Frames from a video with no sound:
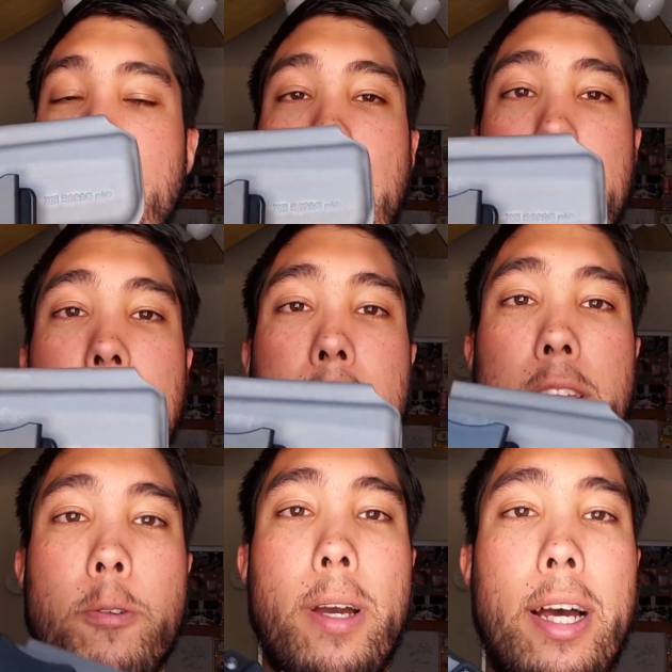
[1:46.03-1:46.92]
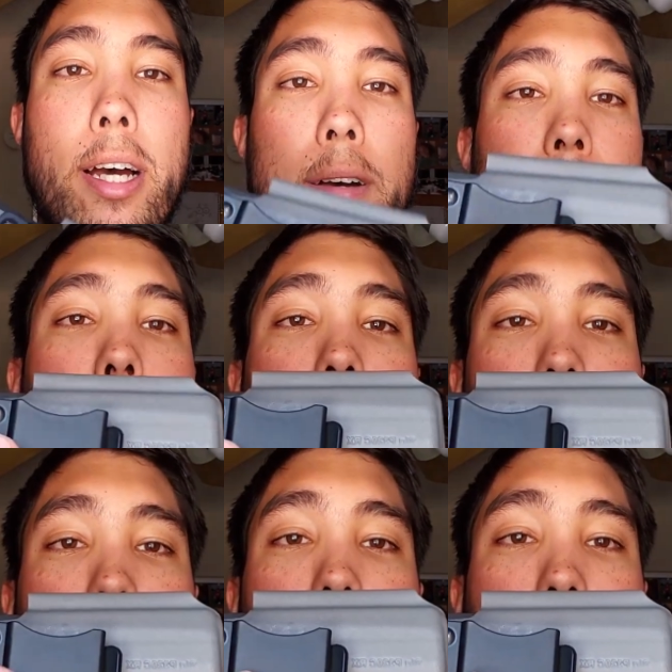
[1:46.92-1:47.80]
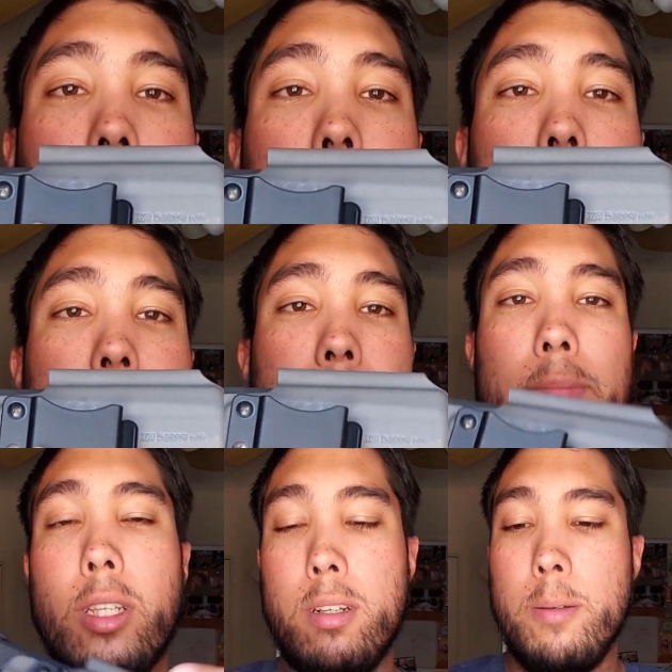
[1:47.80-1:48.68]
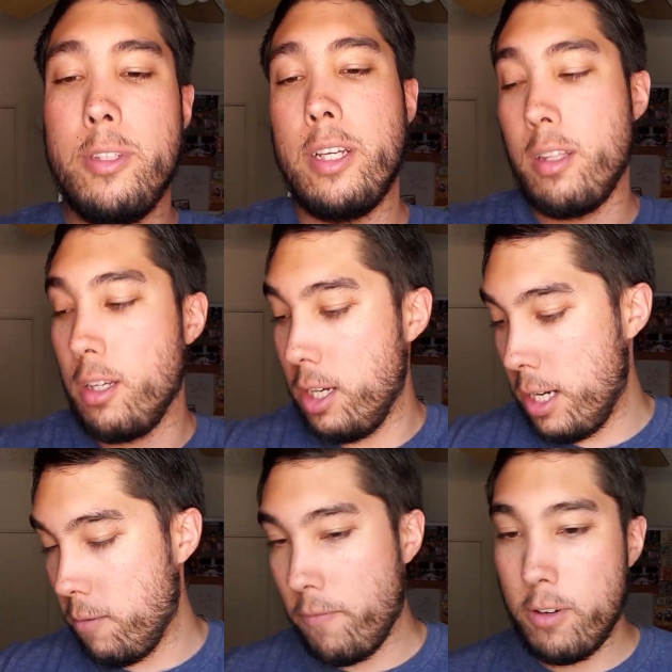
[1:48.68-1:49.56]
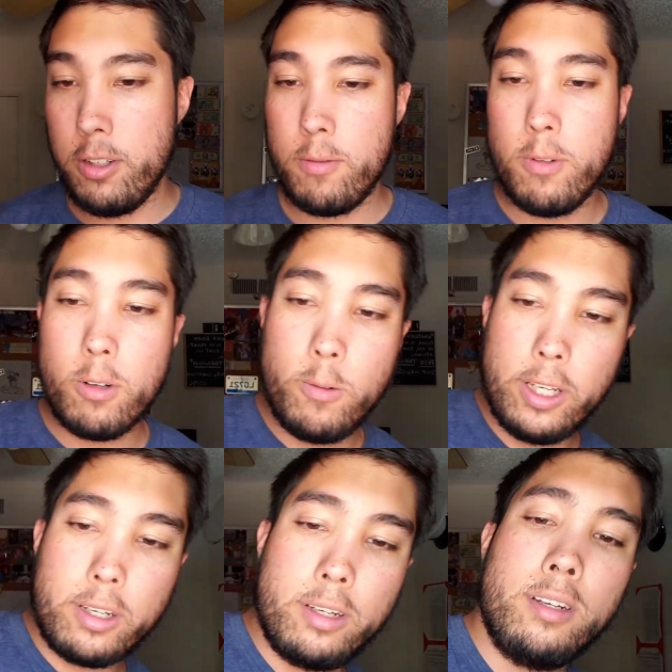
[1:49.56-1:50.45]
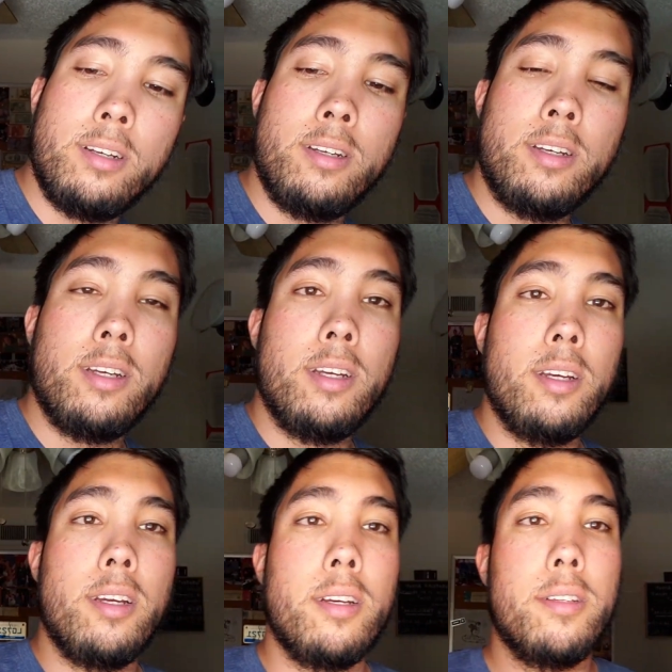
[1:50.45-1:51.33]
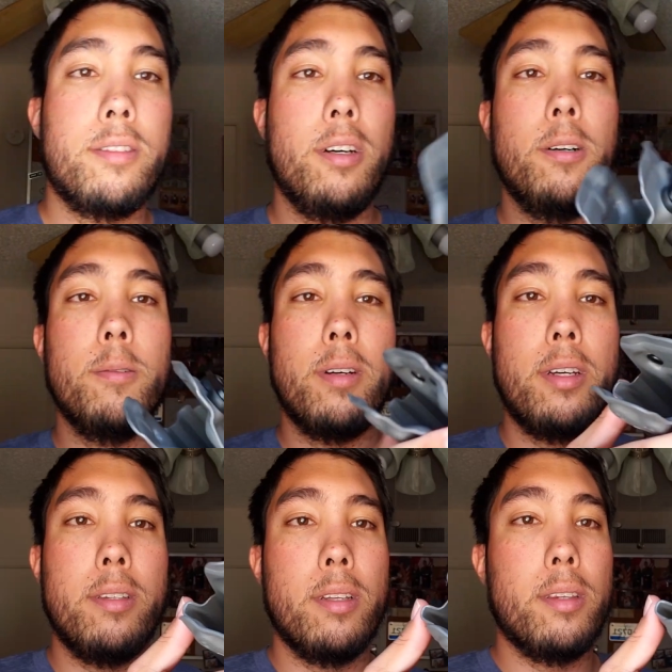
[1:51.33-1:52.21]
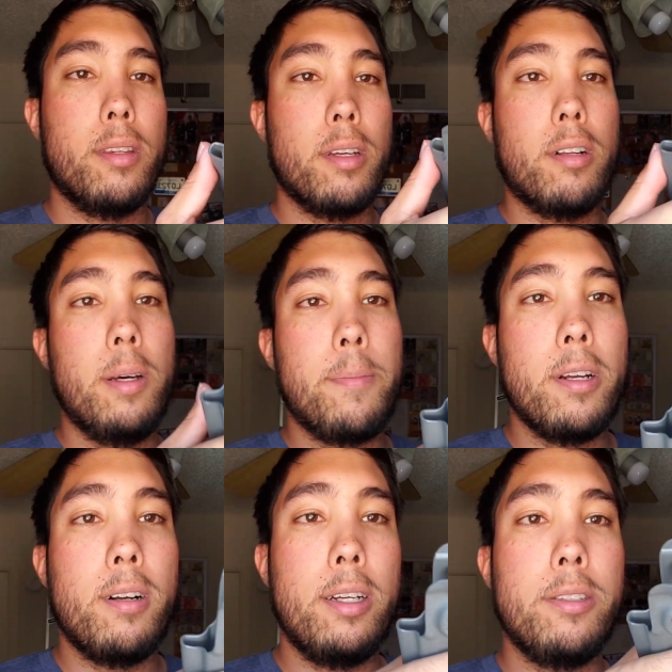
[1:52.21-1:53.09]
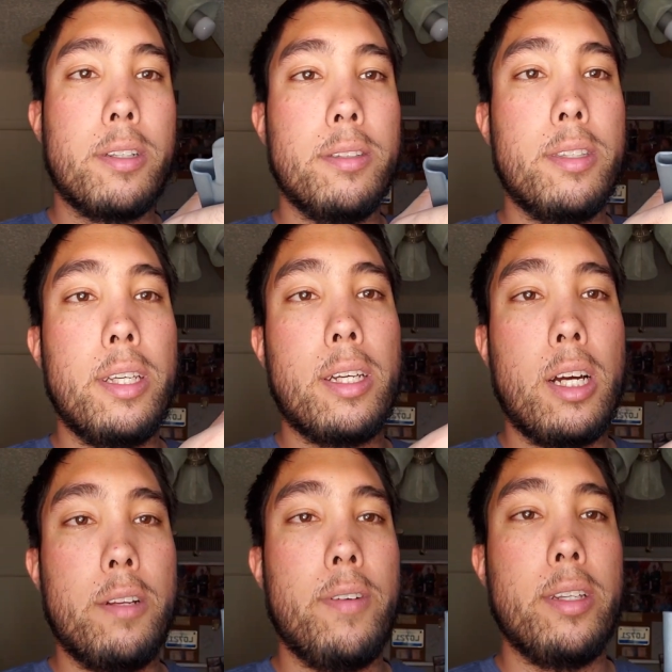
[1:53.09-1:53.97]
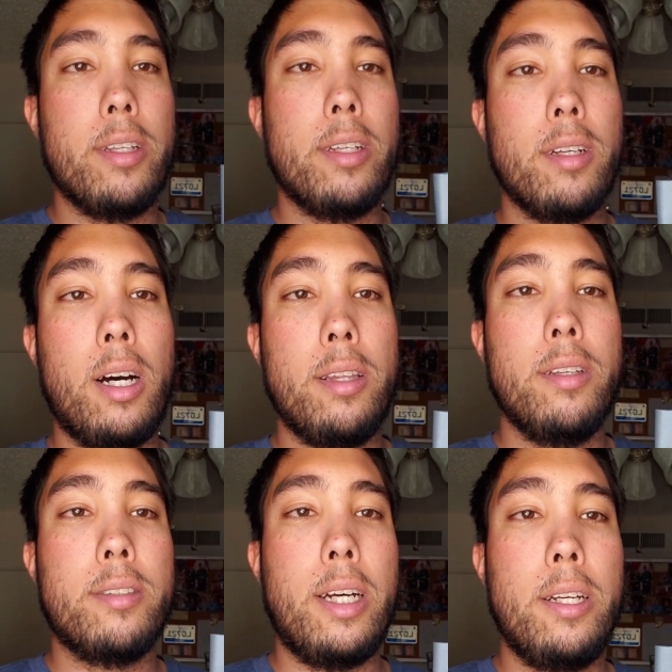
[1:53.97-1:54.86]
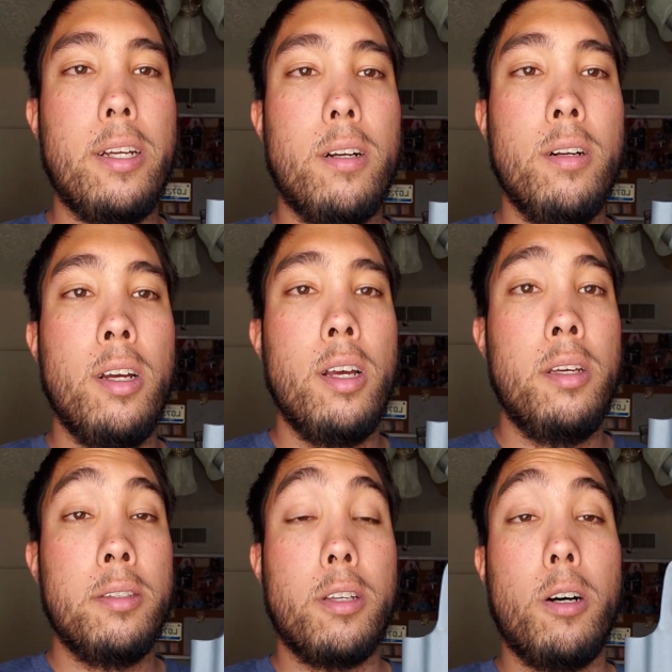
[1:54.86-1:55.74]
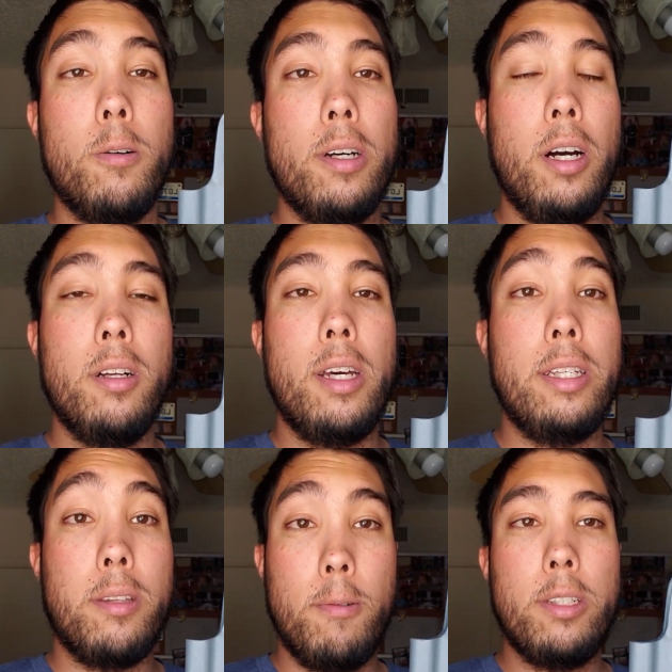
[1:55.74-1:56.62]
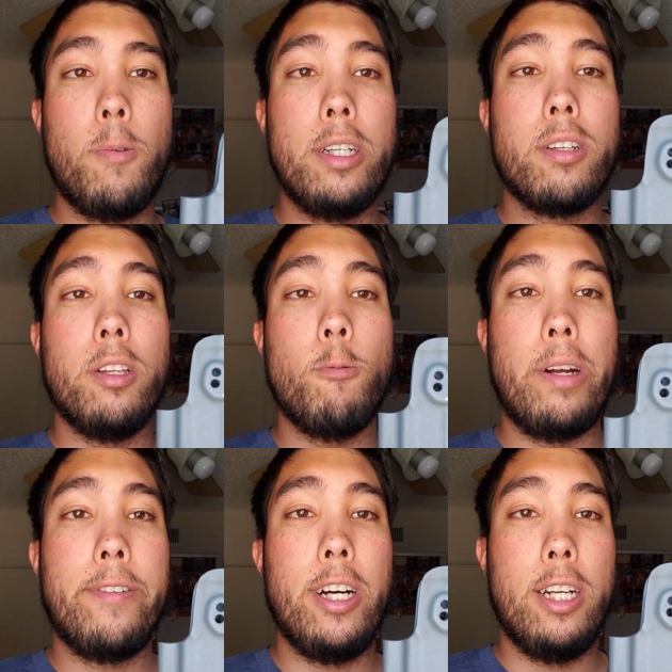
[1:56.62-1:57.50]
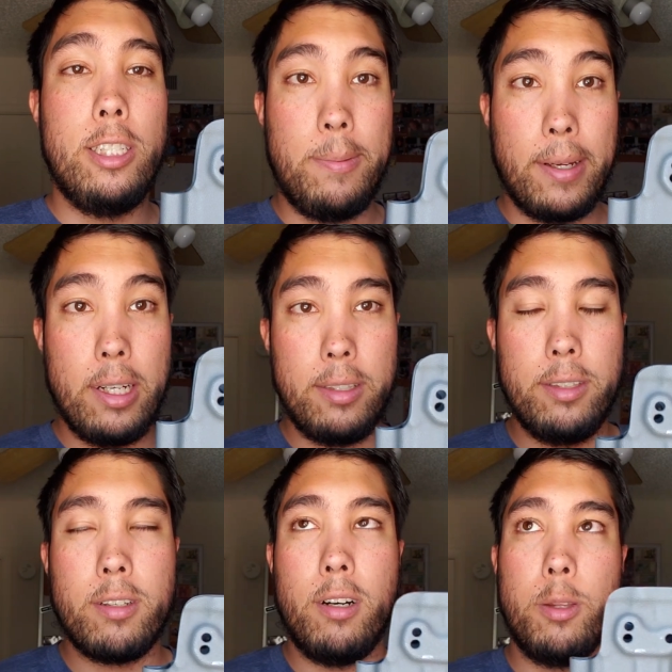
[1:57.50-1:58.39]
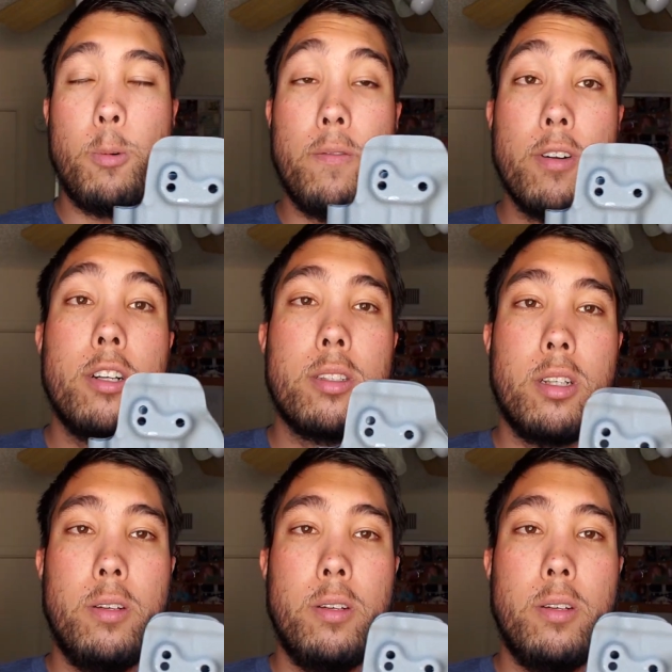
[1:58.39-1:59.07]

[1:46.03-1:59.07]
and then you have right here in the clip. Yeah, let me take the gun out first, real quick. So, and then the clip here, as you can see, kind of on this side here. So the reason why it's called the Rev-Con is because it's called the reverse